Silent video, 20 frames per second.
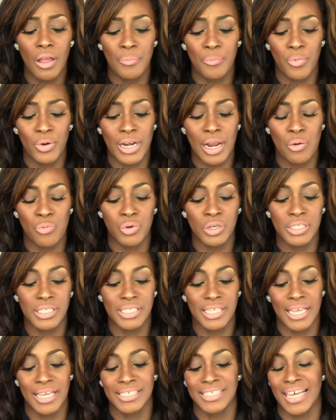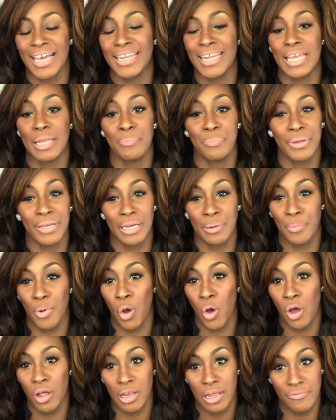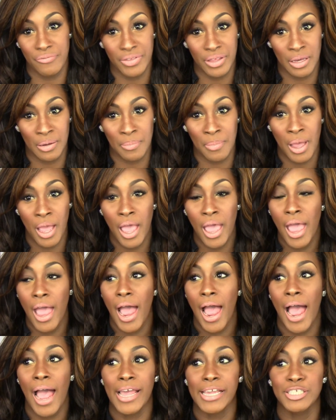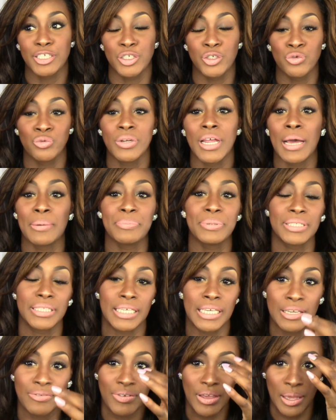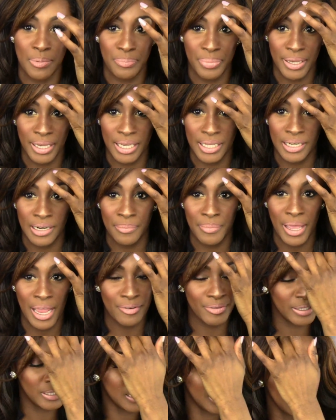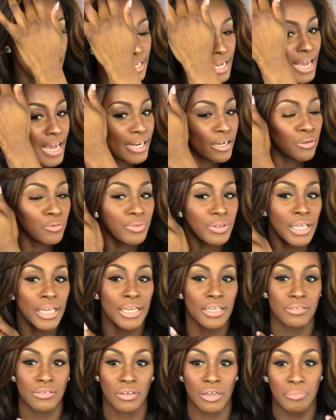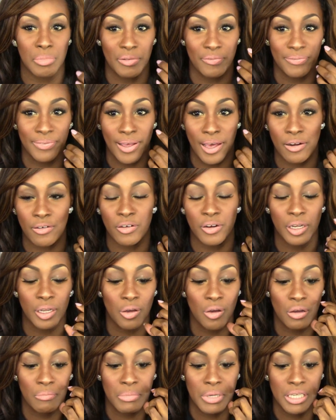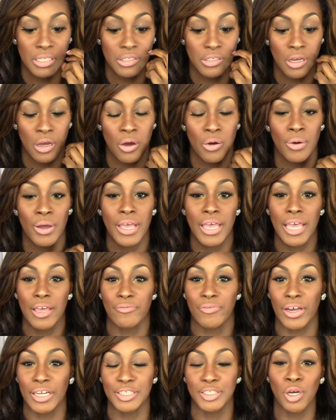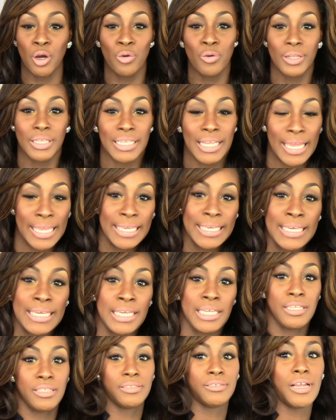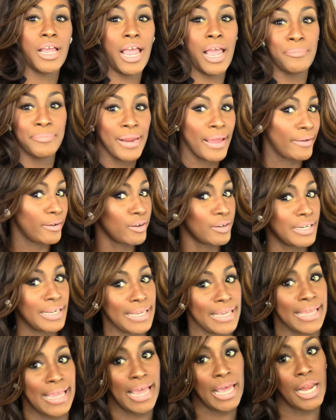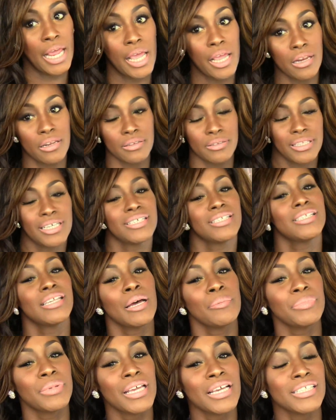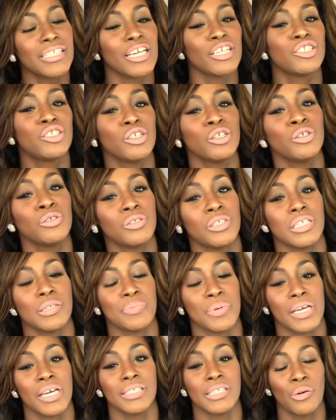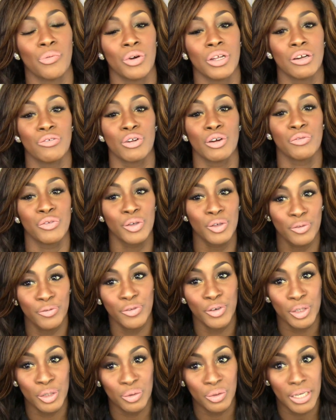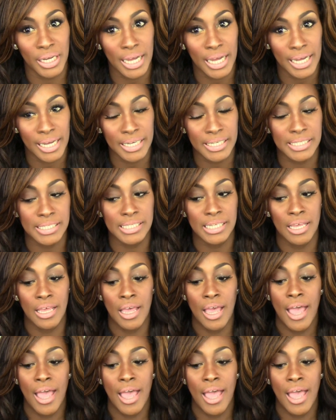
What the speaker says: What I would say is I didn't pick up all of them. I do not believe in picking up everything that I don't think is going to be flattering on me. So if I don't like it, I'm not going to get it. There's some things I do just because I want to review for you guys.